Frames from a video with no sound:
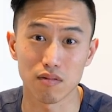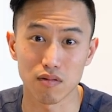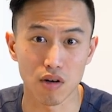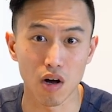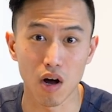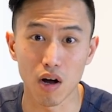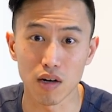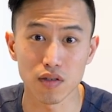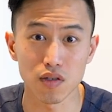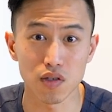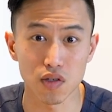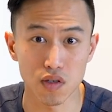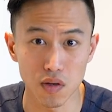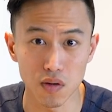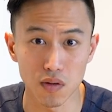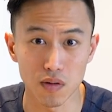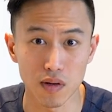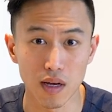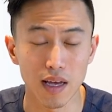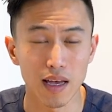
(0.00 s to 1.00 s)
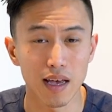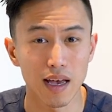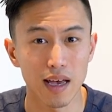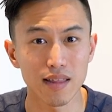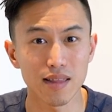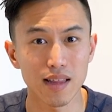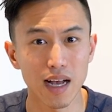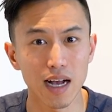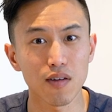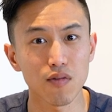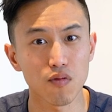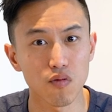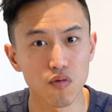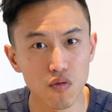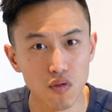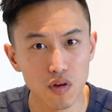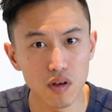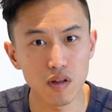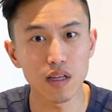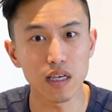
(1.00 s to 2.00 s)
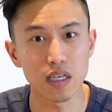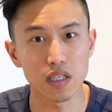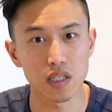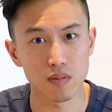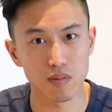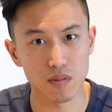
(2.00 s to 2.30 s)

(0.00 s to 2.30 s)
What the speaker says: gone soon. And that really